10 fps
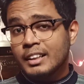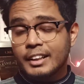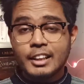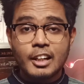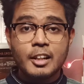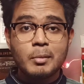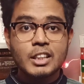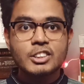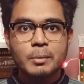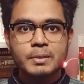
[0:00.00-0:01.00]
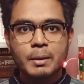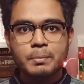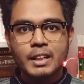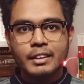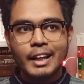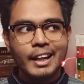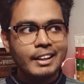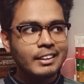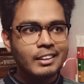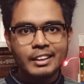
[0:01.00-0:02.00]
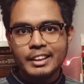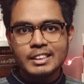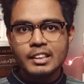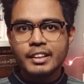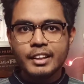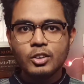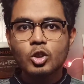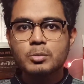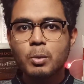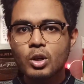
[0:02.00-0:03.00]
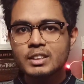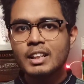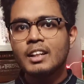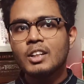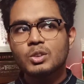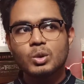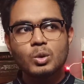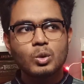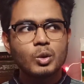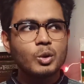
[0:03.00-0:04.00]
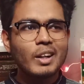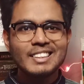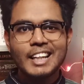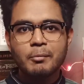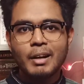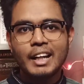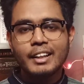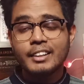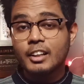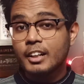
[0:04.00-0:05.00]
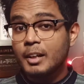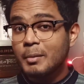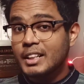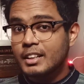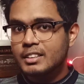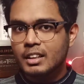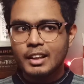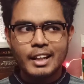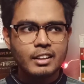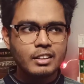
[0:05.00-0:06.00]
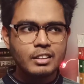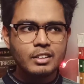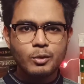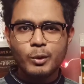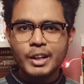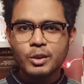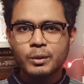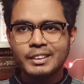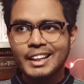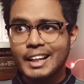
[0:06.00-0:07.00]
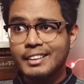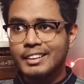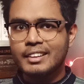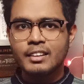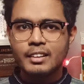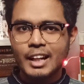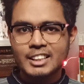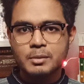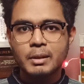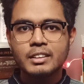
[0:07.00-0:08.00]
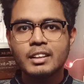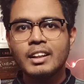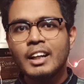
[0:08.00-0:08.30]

Kindle Unlimited subscription can easily read those books. So you can check my Kindle Unlimited video that I did last month,